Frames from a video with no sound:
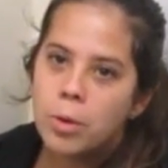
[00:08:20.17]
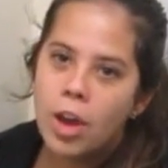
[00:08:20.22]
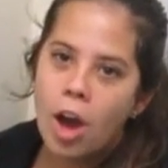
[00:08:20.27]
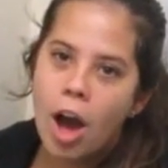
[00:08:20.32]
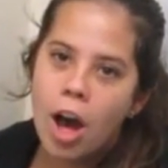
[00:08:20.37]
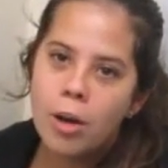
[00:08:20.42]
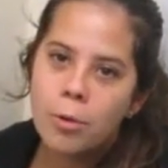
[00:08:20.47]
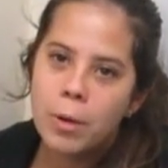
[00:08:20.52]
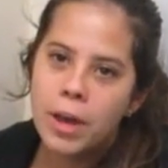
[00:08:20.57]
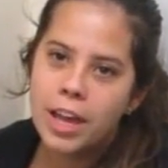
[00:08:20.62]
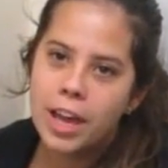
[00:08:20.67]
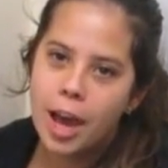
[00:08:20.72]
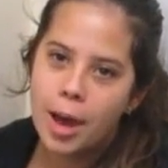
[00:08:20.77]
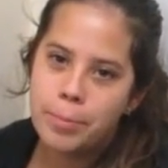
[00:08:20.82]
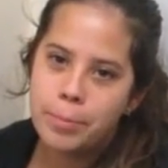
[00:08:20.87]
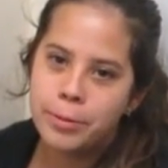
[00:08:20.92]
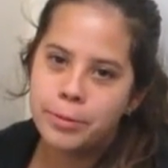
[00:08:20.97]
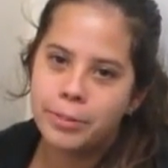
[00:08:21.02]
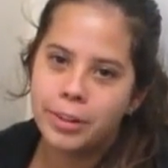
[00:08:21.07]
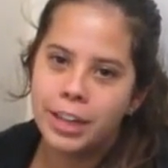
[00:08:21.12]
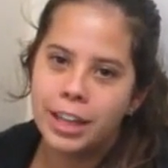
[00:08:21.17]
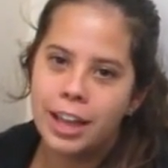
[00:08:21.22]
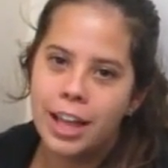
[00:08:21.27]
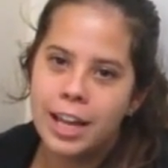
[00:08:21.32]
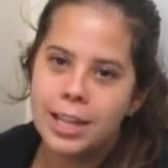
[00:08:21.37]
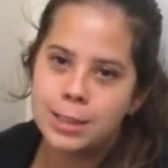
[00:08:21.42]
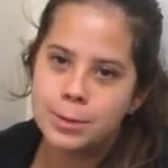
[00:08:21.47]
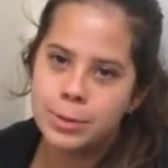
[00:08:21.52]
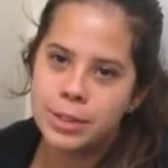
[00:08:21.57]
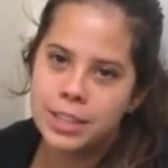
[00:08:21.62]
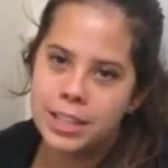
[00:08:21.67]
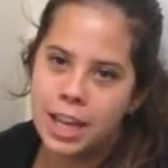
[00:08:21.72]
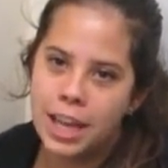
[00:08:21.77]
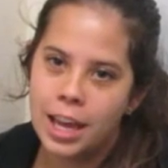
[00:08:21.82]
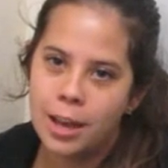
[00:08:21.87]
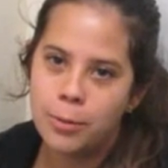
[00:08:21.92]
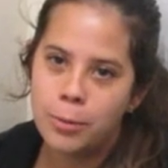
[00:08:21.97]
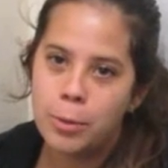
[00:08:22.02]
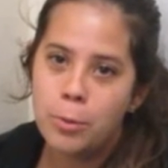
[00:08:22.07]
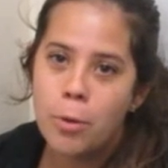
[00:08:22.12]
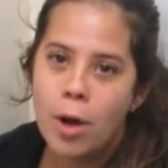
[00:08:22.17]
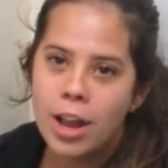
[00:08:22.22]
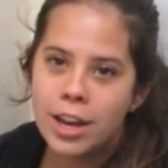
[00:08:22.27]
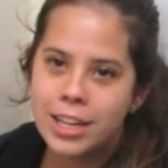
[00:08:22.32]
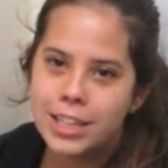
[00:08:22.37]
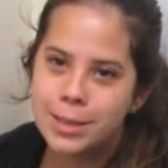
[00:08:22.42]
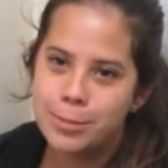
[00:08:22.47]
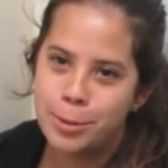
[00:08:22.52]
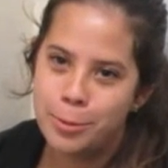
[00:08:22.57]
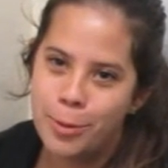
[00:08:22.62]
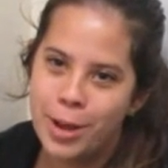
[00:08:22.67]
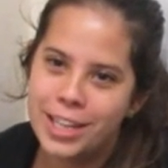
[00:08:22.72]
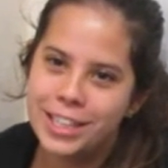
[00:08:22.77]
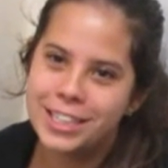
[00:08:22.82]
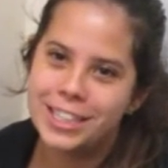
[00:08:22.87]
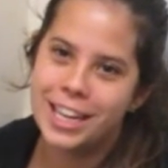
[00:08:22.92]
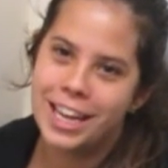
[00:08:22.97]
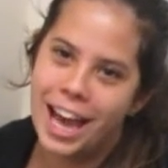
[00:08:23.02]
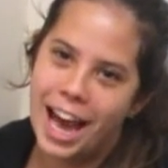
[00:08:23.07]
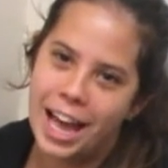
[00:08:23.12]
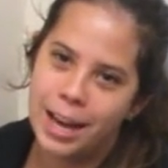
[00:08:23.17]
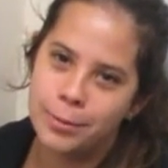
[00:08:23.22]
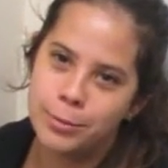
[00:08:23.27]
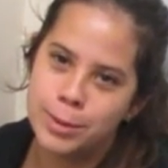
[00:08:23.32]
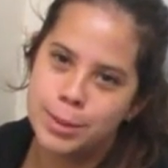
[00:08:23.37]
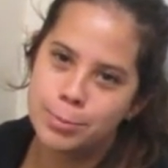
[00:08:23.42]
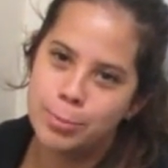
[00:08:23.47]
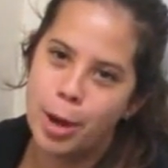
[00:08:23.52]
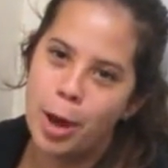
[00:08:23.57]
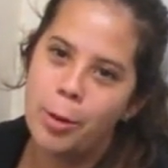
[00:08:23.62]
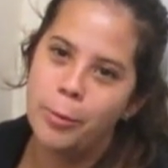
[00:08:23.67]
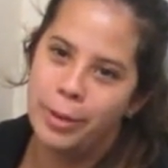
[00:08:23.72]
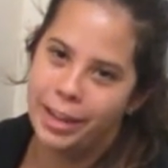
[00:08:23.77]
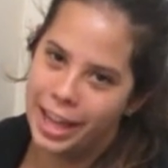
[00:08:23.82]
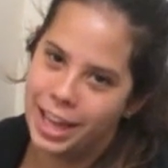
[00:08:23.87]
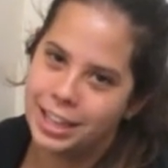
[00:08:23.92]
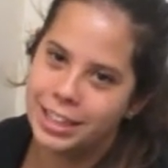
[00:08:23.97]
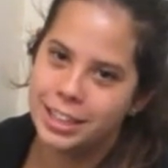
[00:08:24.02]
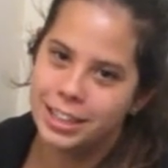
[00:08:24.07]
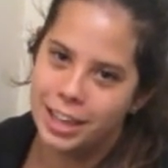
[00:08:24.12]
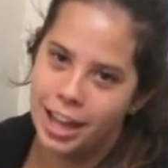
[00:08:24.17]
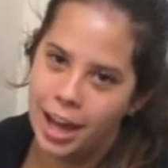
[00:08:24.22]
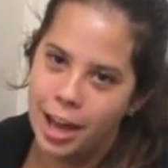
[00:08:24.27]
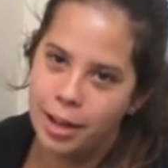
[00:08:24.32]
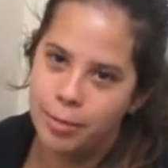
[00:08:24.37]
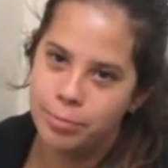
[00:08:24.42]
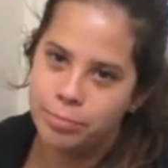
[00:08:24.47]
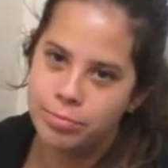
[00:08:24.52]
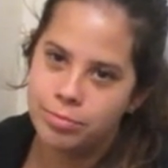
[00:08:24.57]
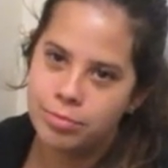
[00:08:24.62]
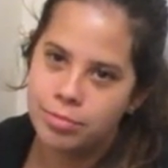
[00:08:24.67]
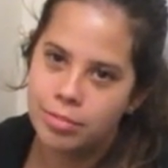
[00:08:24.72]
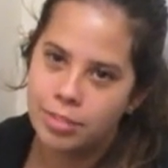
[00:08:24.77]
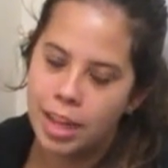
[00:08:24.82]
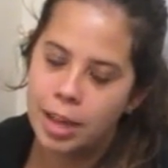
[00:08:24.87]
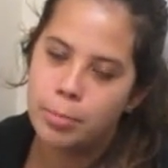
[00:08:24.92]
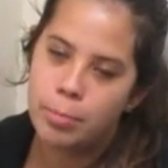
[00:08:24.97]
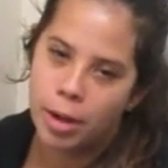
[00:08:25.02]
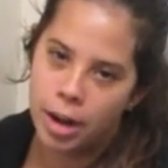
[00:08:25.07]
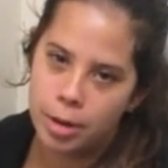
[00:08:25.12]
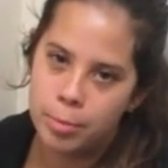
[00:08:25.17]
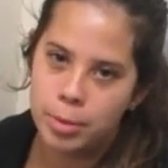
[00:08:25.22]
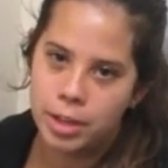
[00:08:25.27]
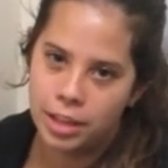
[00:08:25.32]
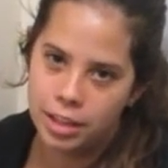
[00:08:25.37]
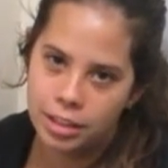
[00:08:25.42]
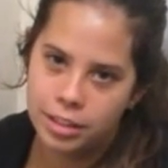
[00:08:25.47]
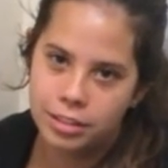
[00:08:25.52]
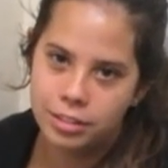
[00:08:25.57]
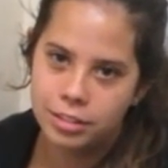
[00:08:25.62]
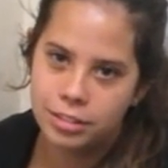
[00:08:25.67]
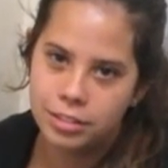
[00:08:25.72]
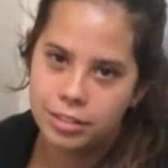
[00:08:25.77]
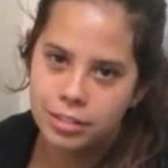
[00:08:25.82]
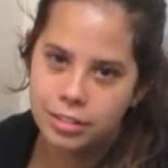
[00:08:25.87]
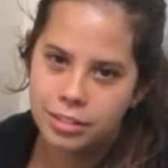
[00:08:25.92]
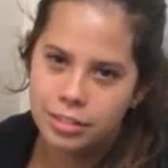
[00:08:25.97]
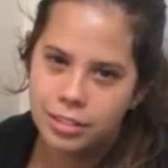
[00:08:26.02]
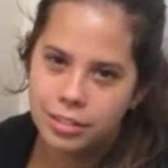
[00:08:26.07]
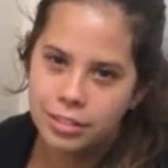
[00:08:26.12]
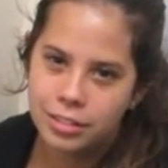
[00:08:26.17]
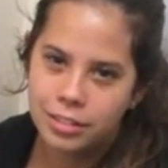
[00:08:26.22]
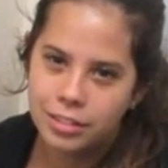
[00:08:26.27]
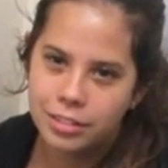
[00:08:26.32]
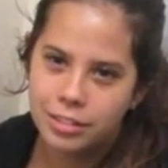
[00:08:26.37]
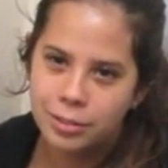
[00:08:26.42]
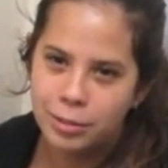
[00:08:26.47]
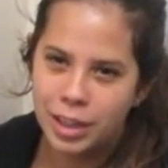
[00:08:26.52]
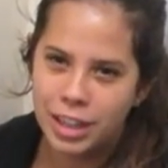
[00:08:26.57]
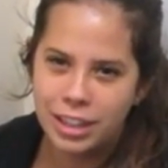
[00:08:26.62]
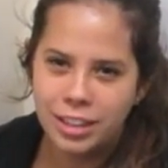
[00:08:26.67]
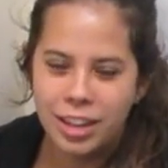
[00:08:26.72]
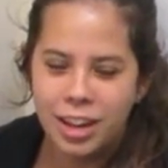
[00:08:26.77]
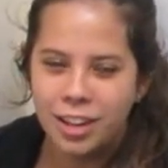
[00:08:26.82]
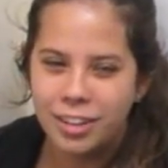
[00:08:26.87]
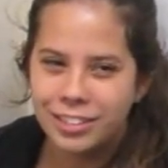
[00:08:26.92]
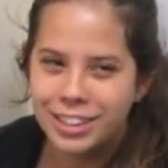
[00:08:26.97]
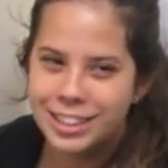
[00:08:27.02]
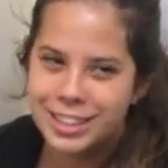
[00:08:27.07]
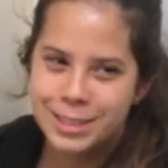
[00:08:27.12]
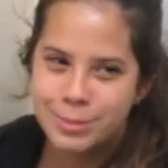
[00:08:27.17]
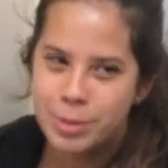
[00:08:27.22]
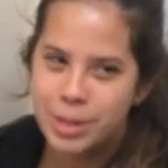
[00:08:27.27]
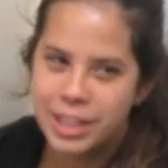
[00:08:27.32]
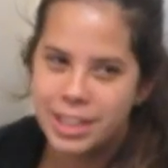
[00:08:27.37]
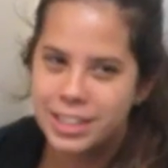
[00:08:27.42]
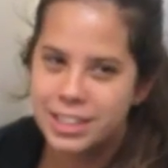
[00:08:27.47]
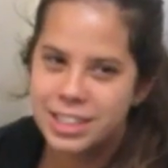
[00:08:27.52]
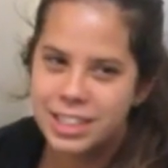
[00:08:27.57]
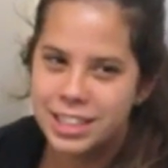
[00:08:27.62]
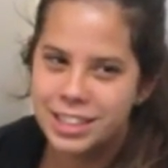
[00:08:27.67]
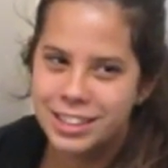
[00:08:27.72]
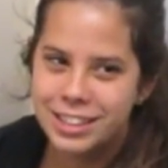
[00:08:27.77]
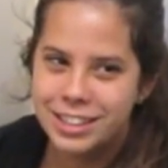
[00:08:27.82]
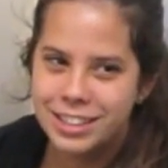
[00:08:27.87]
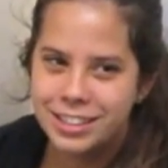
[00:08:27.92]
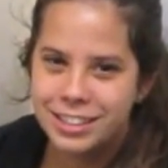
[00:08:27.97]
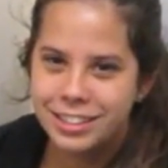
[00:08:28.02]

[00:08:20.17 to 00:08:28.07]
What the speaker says: We all wake up and realize one day we wanted to be Wednesday Adams, but we ended up like Barbie. Wait, no. That doesn't make any sense.